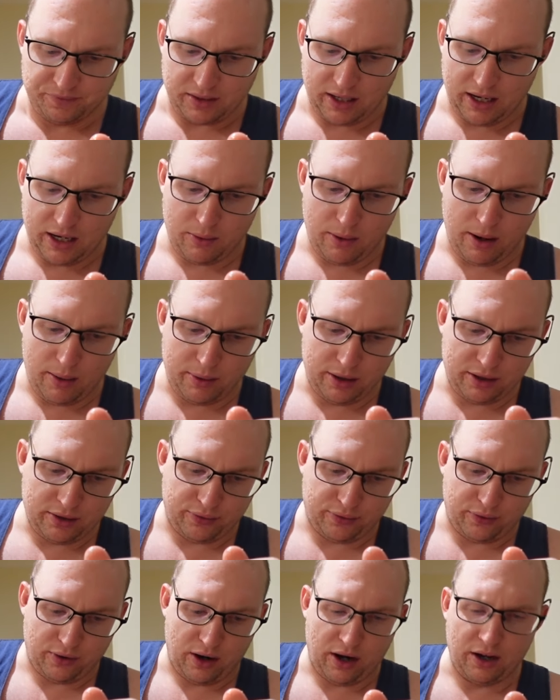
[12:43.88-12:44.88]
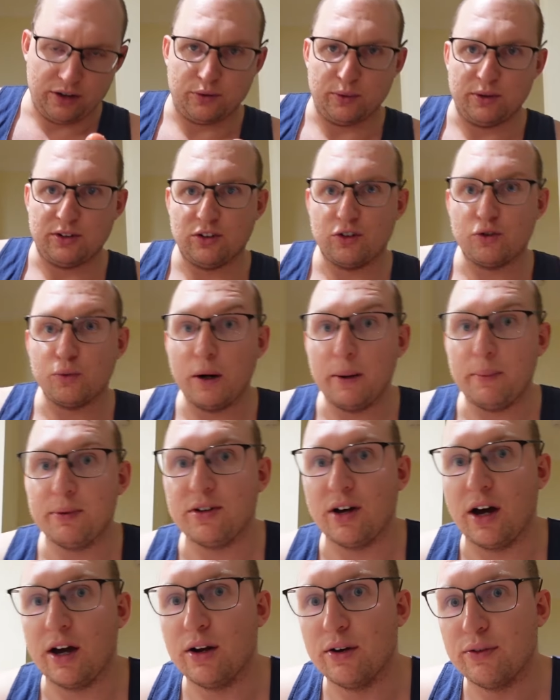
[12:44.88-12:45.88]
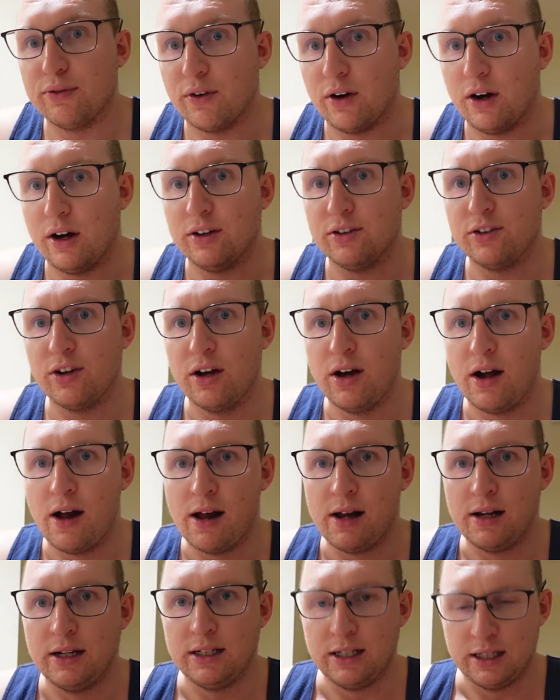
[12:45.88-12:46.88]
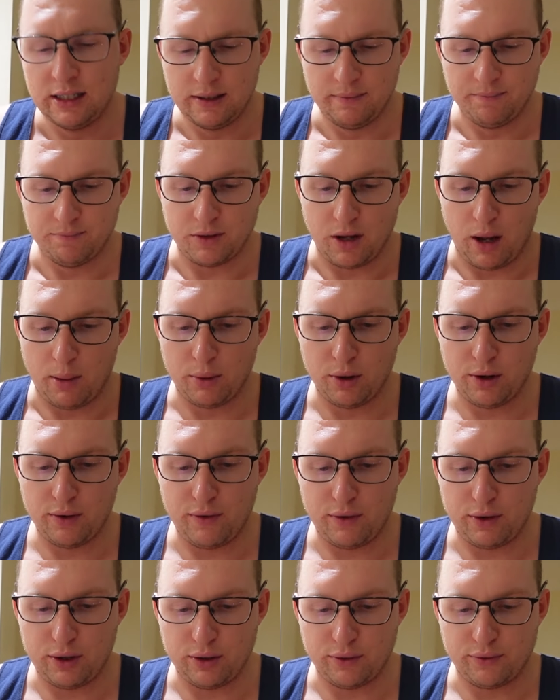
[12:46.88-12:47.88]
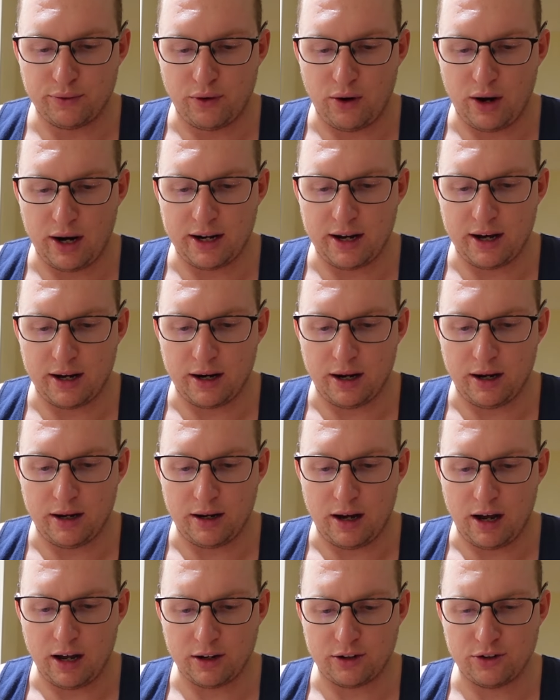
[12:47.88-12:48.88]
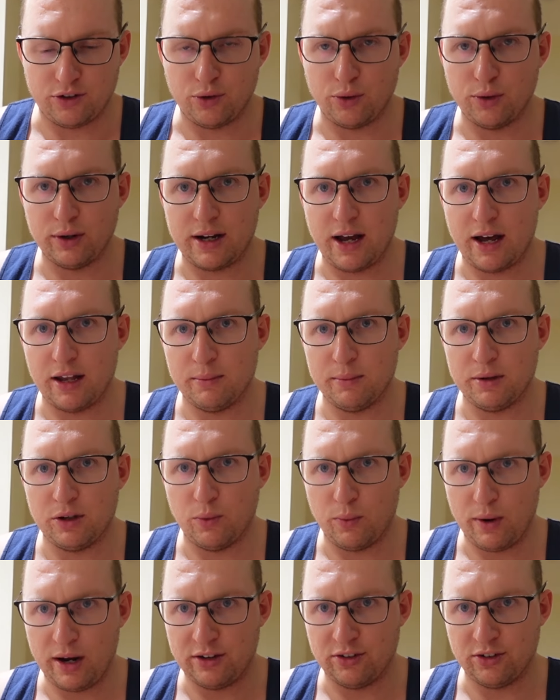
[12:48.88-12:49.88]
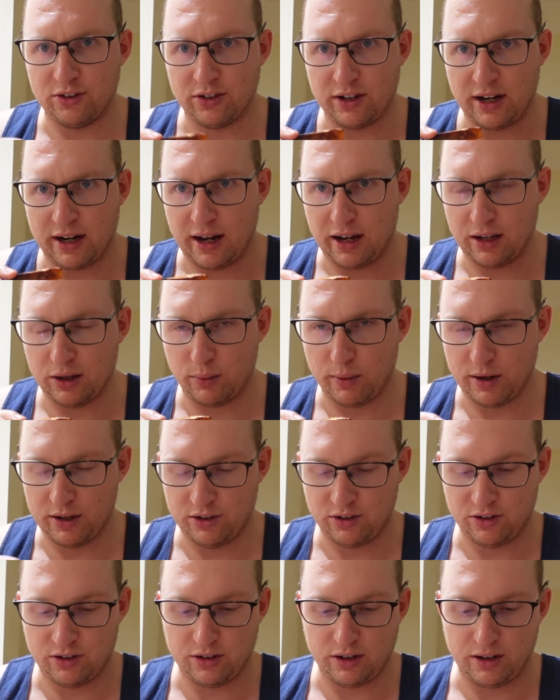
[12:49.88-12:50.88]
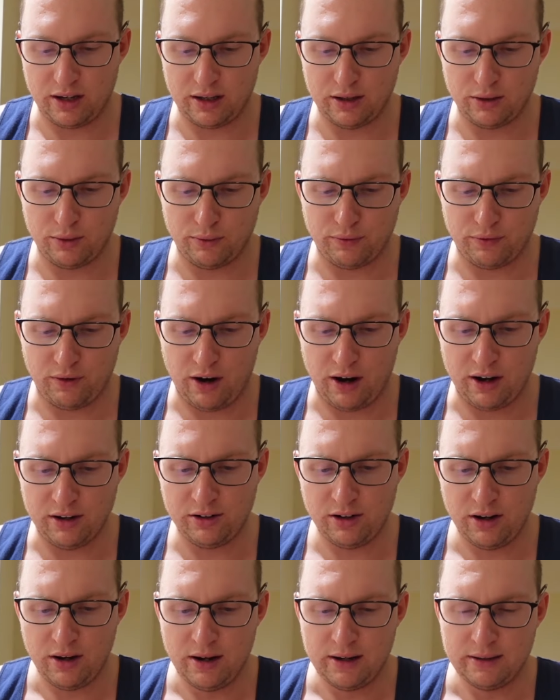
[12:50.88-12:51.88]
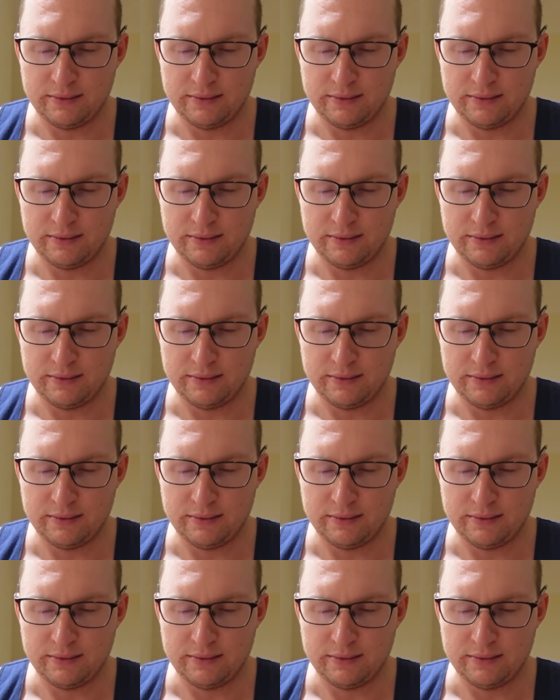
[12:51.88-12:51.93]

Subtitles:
Anyway, we got the fries, which are sweet potato fries. I'm not a very good fry cutter. I sort of cut them into wedges and then cut the wedges into like little fries.